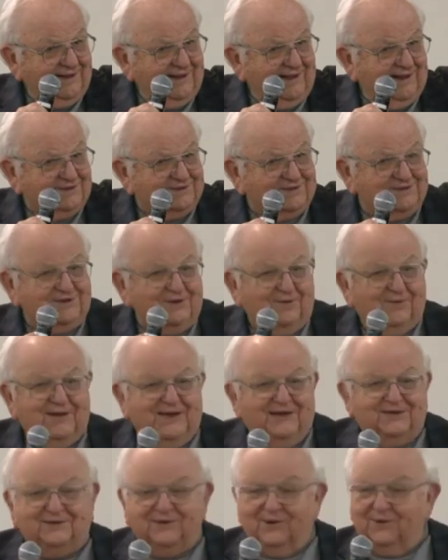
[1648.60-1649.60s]
And so
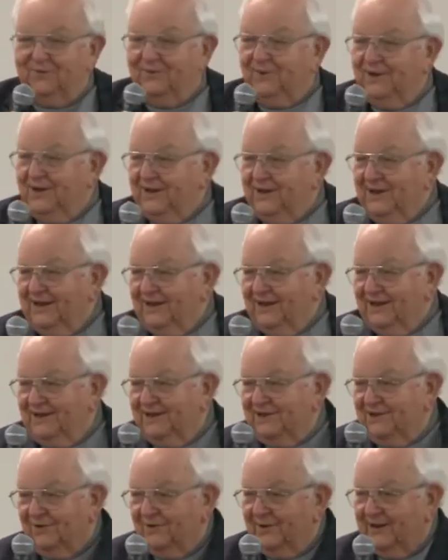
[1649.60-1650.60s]
He told,
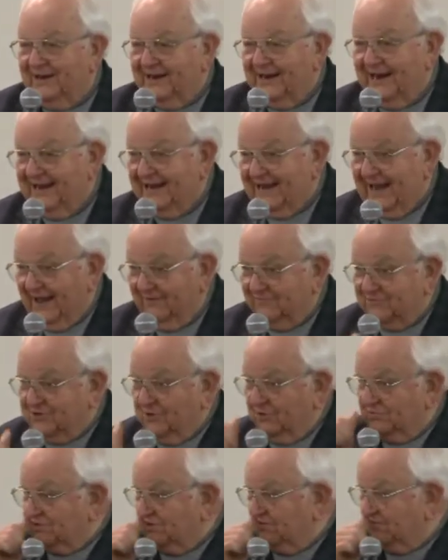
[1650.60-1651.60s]
you know, he gave
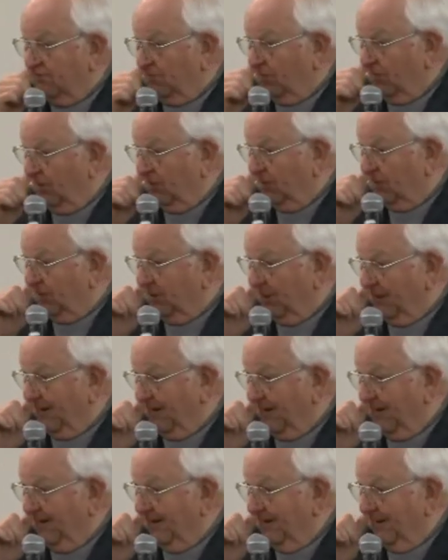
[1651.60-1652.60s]
Joseph a word.
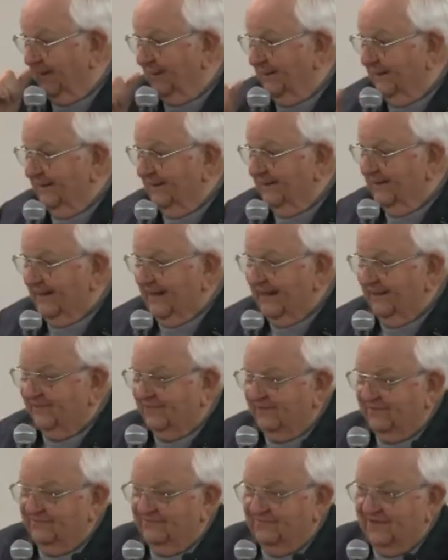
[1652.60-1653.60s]
And
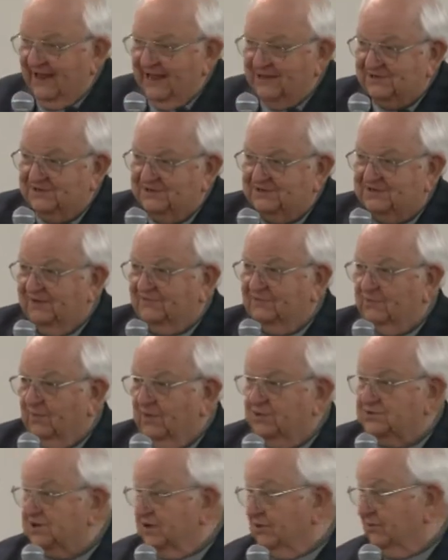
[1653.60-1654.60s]
the essence of it
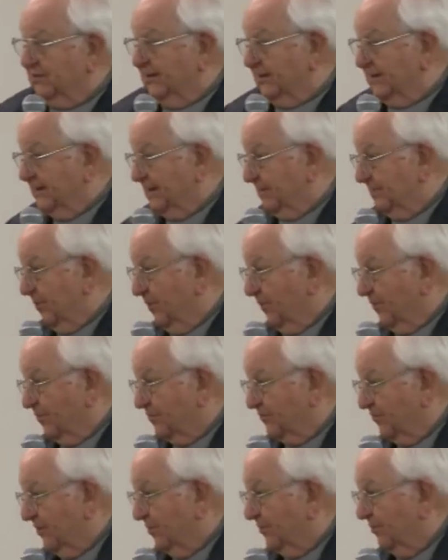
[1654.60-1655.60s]
was you're going to end up on the
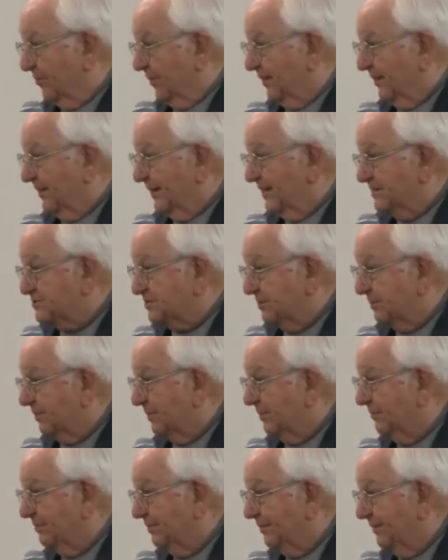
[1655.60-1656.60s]
throne in Egypt.
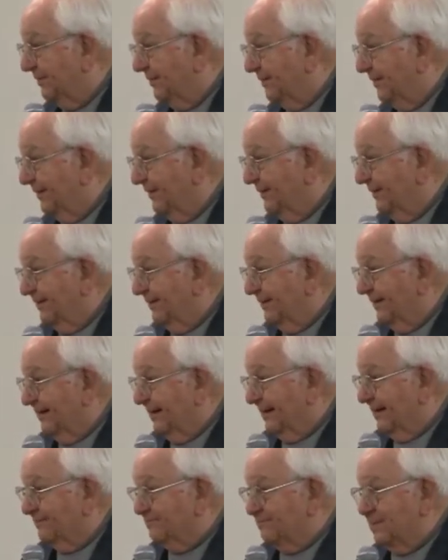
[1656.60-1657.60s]

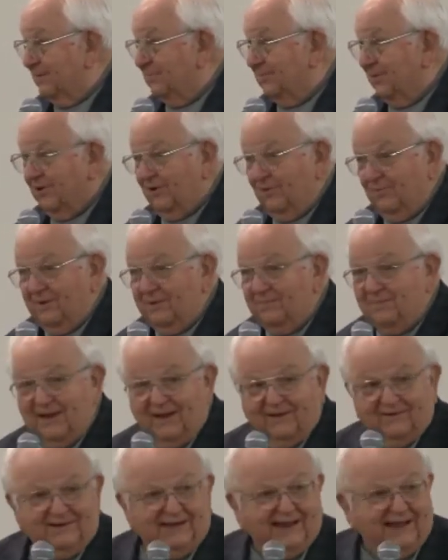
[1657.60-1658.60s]
And people are going to be
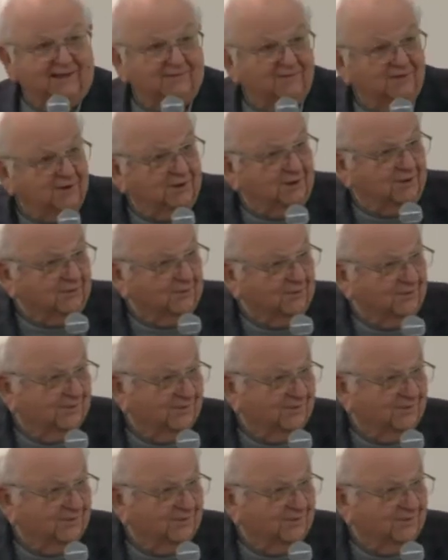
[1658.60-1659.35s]
bowing down to you.